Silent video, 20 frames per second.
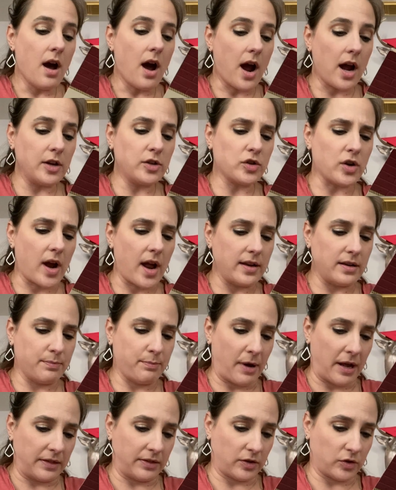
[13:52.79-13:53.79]
I tried to
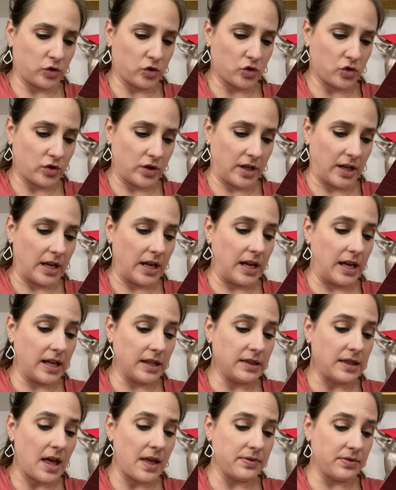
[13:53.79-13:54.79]
bite the string and
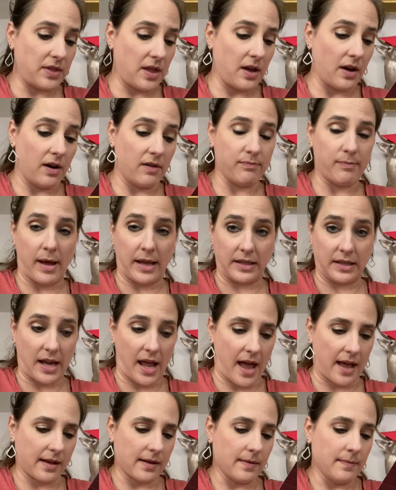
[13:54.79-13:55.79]
get that thing off my
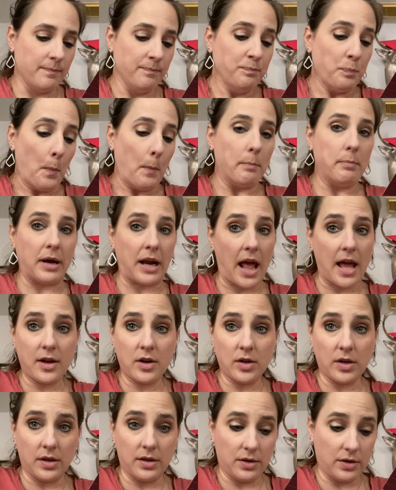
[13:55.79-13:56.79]
neck, but I
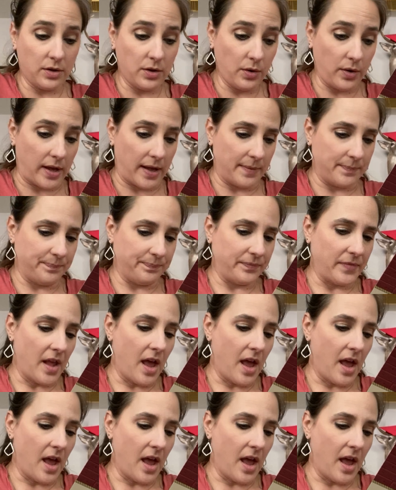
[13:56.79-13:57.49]
couldn't do it.